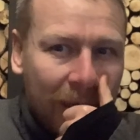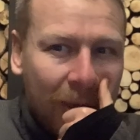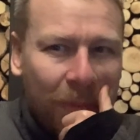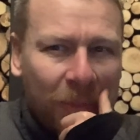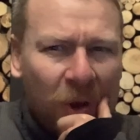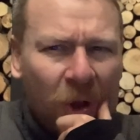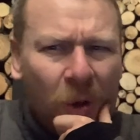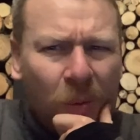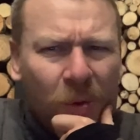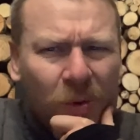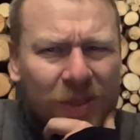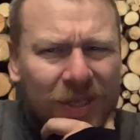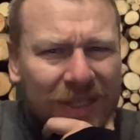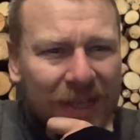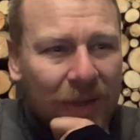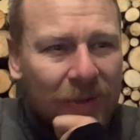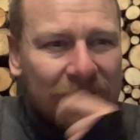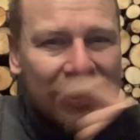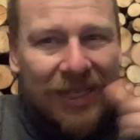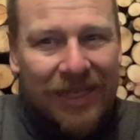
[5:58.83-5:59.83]
But it almost
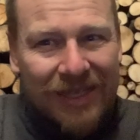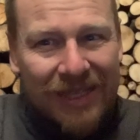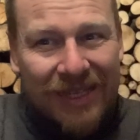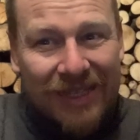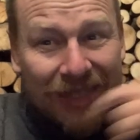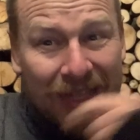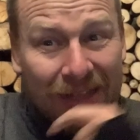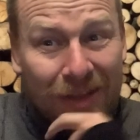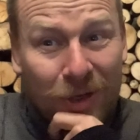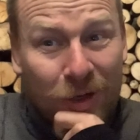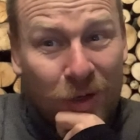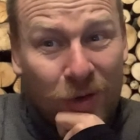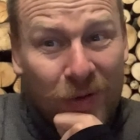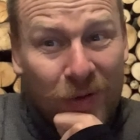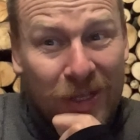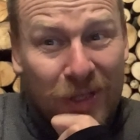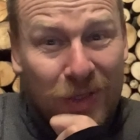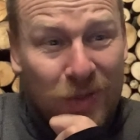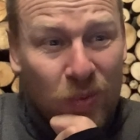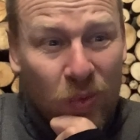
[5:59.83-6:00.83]
sounds in this like the
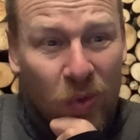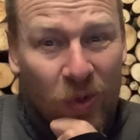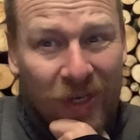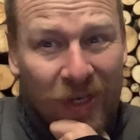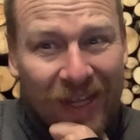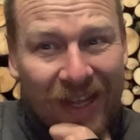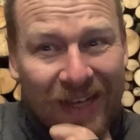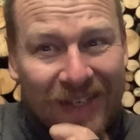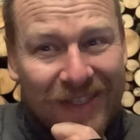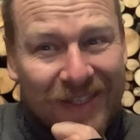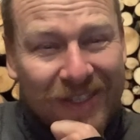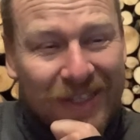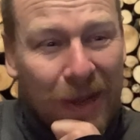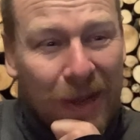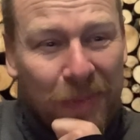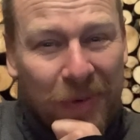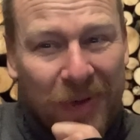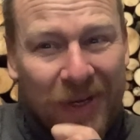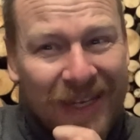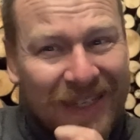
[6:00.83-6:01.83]
Koreans won against the
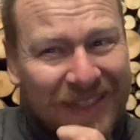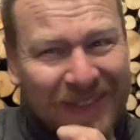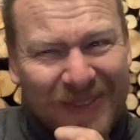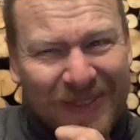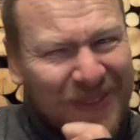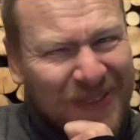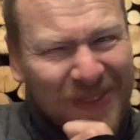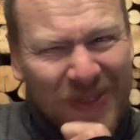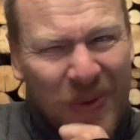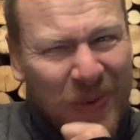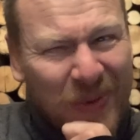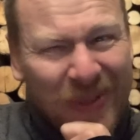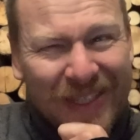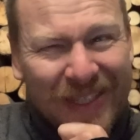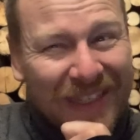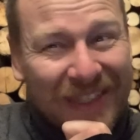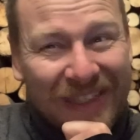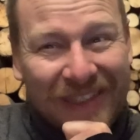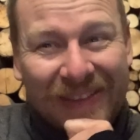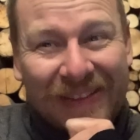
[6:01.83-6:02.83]
Japanese. No, they
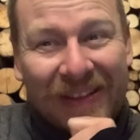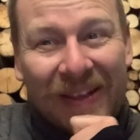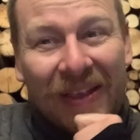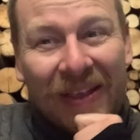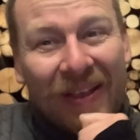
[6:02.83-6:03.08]
didn't.